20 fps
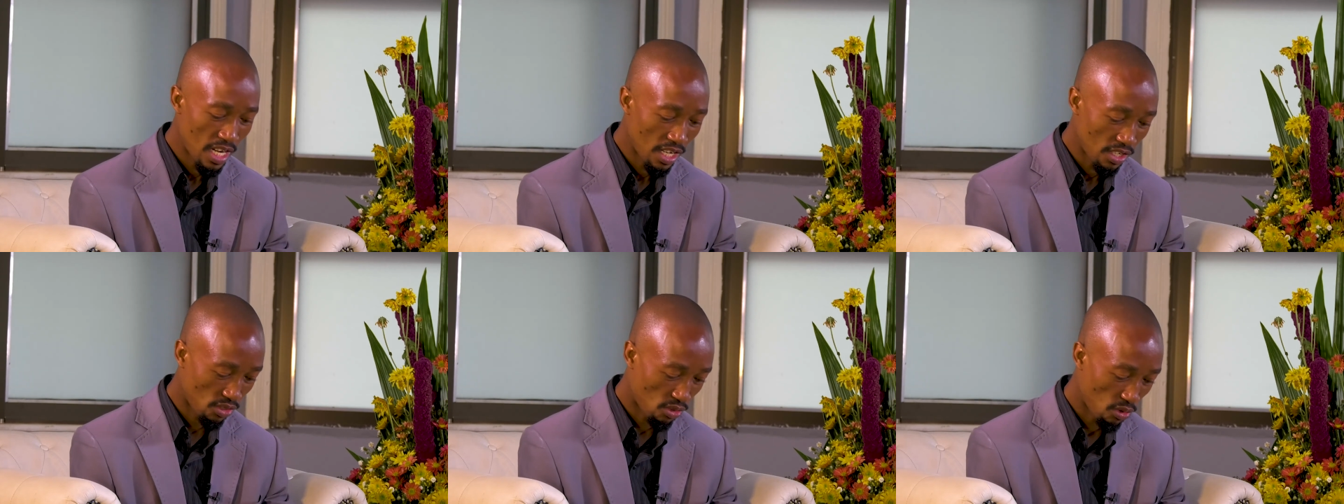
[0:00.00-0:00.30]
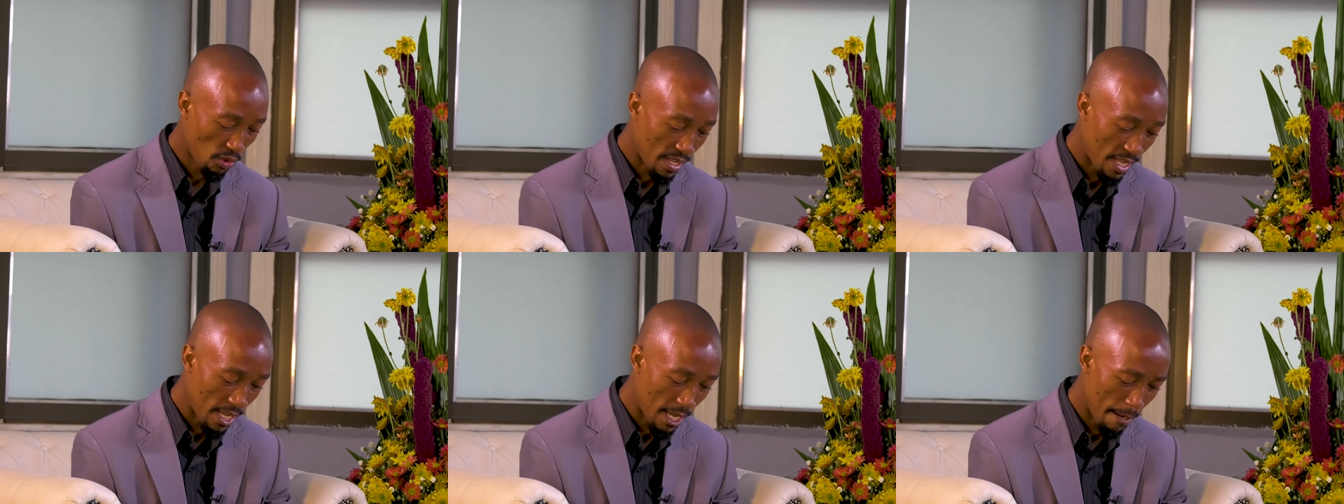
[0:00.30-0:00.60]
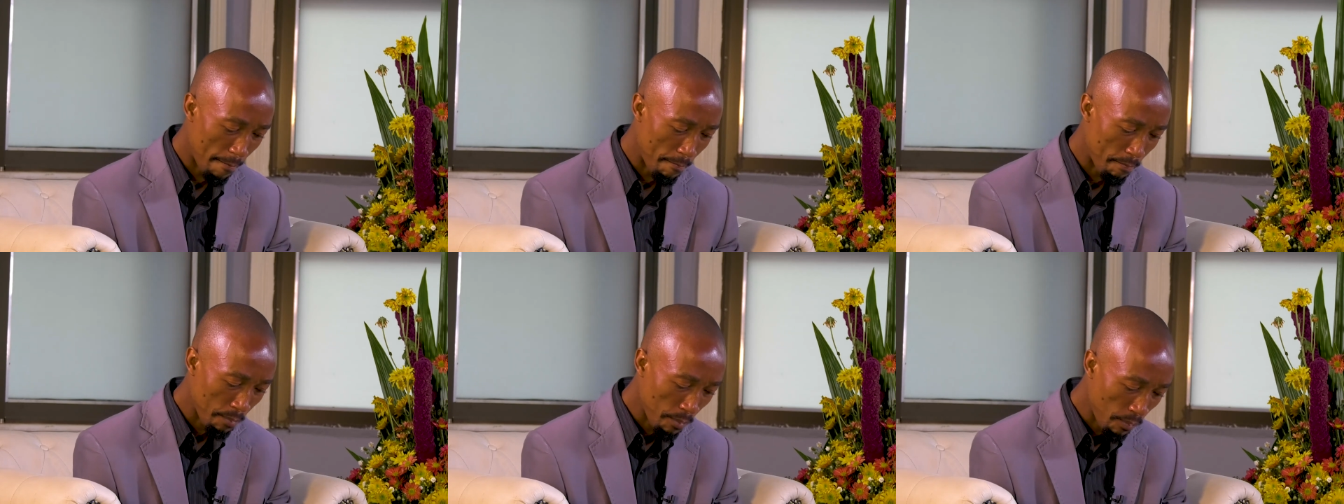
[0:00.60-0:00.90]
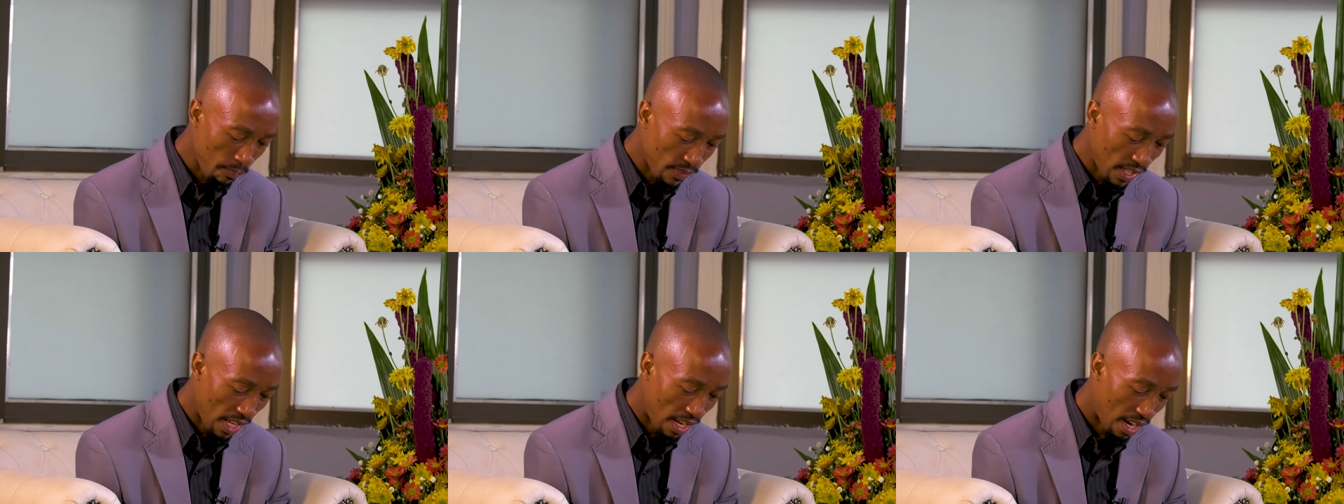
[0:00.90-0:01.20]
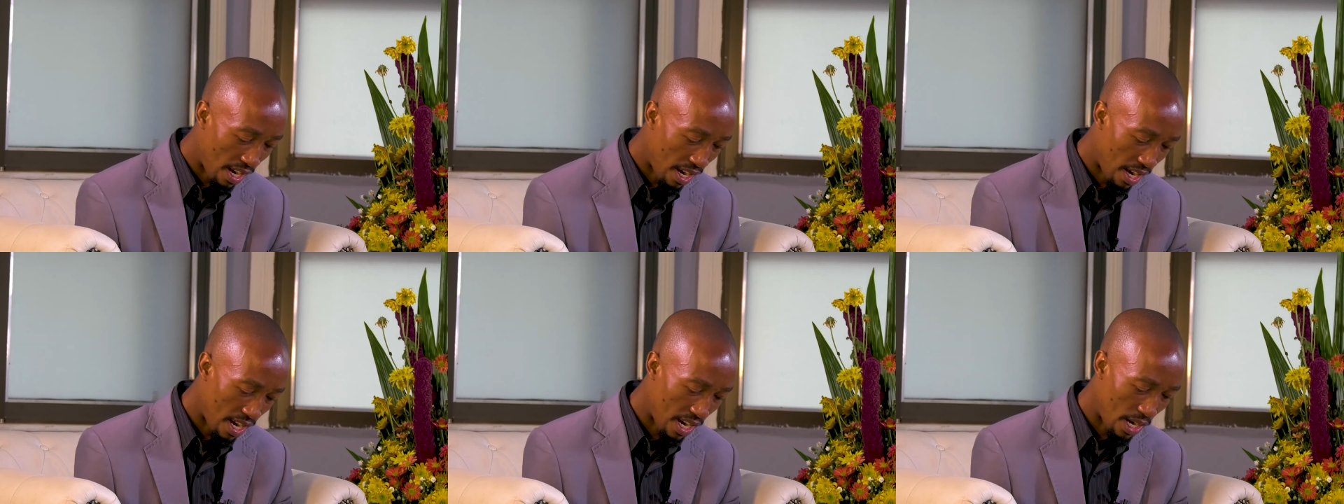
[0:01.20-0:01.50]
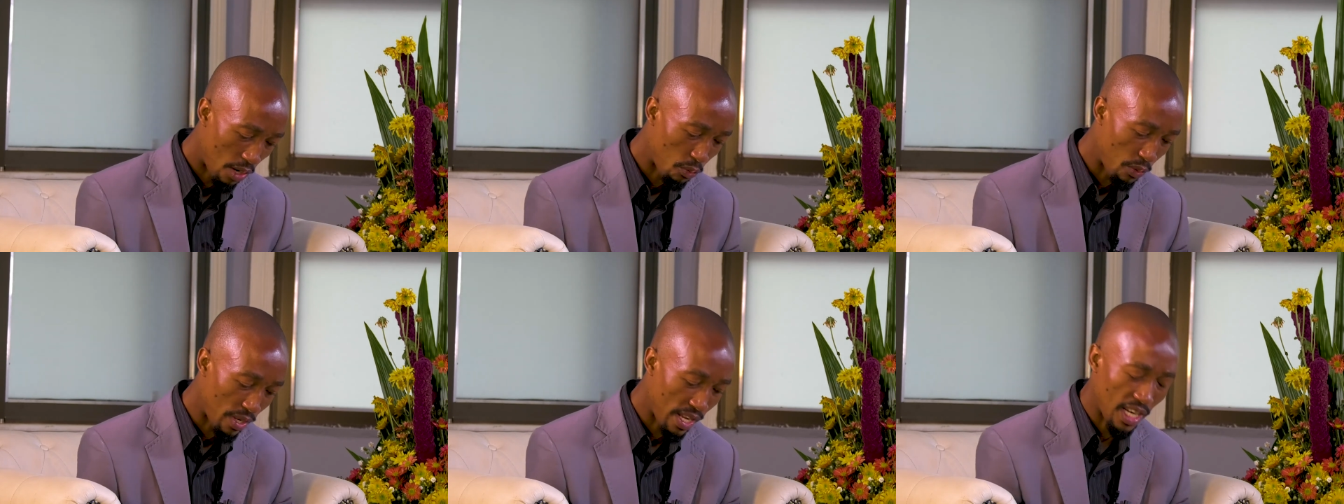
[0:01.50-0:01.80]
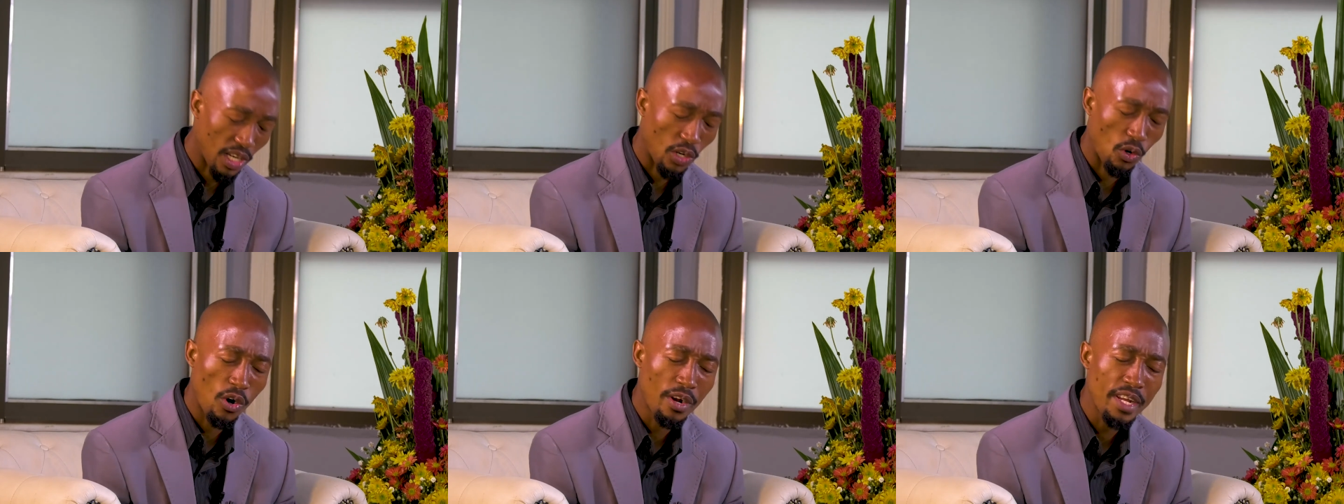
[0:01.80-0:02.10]
So, here uh, we
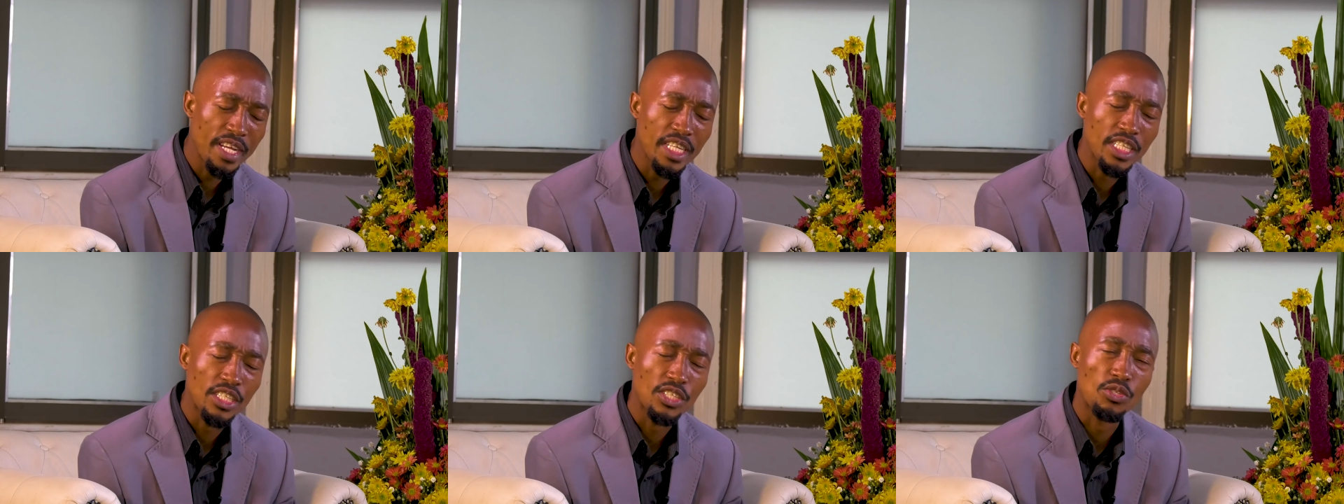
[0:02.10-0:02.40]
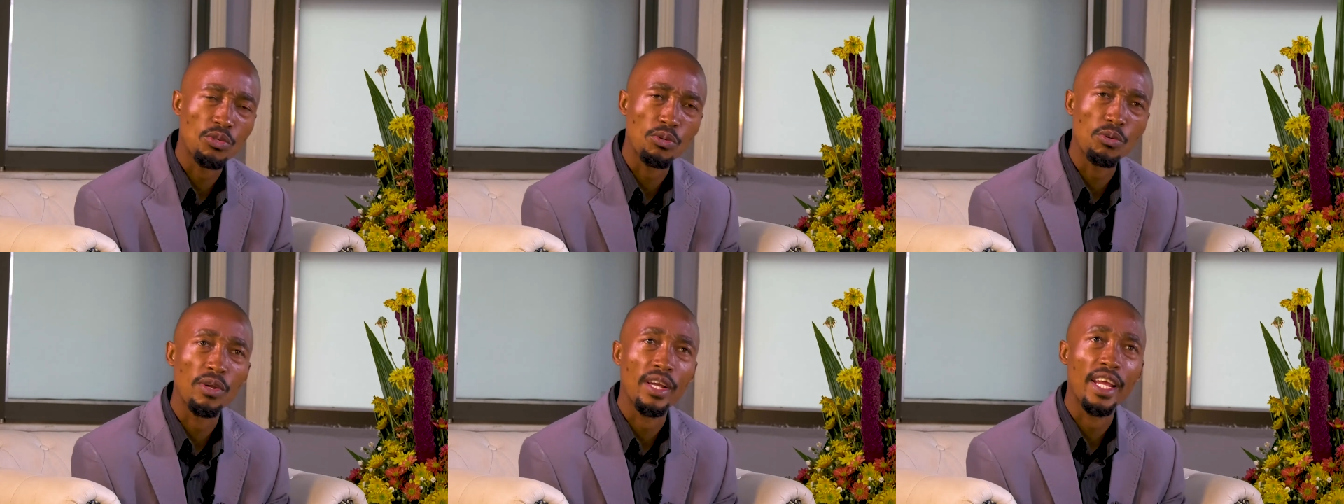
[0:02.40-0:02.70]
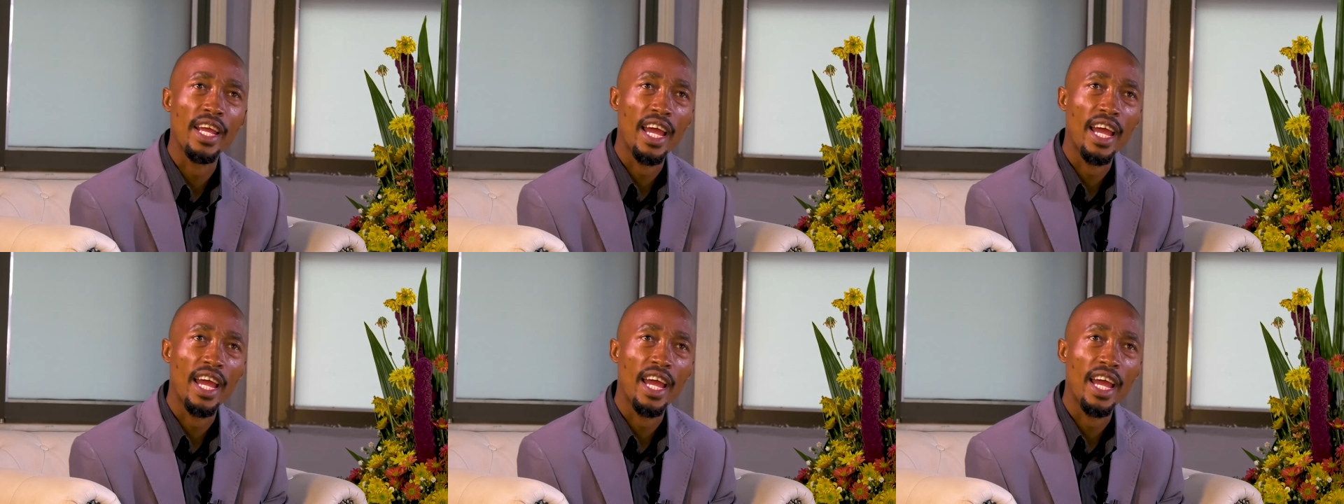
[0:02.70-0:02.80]
are going to